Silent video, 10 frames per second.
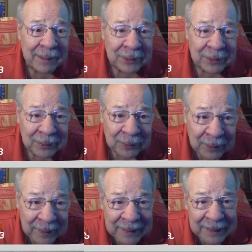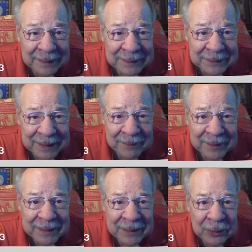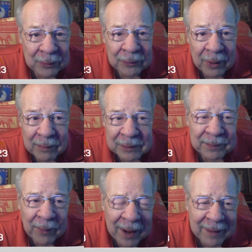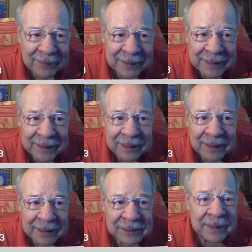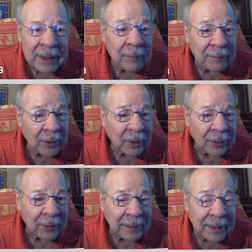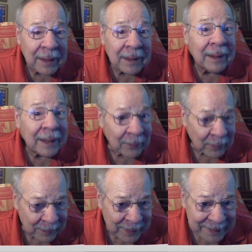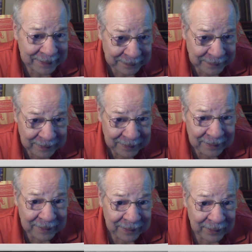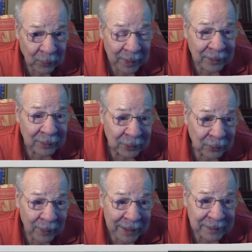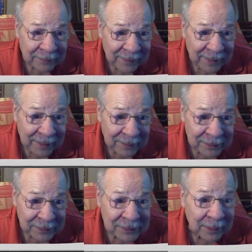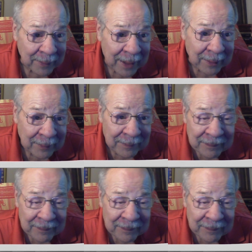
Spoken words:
number two, something you thought was private has been overheard and repeated, and the quicker you rectify this, the better.